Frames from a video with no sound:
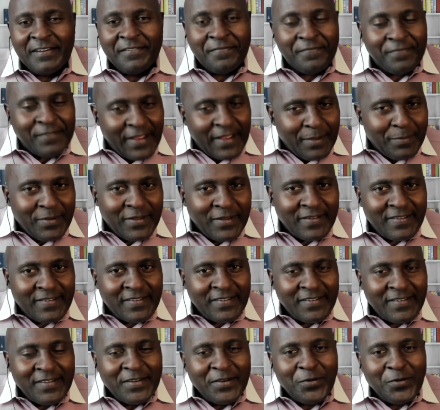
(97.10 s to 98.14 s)
fair bit
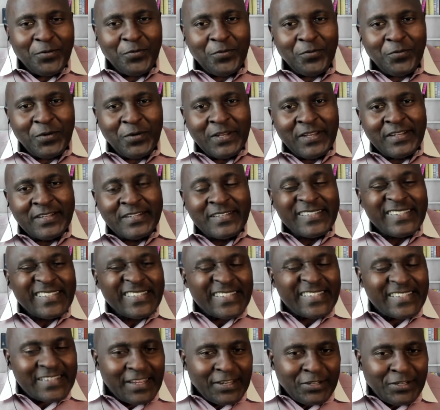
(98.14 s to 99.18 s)
within
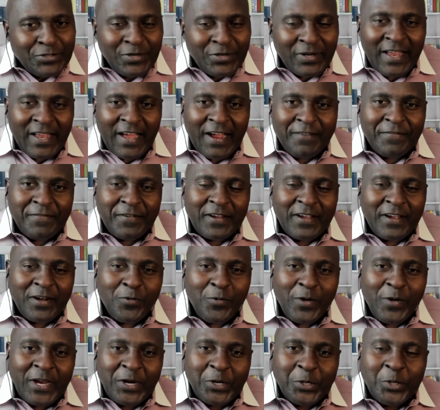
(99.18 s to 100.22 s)
Central Africa
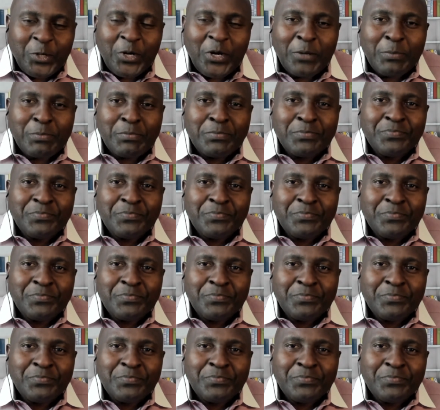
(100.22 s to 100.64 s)
where I grew up,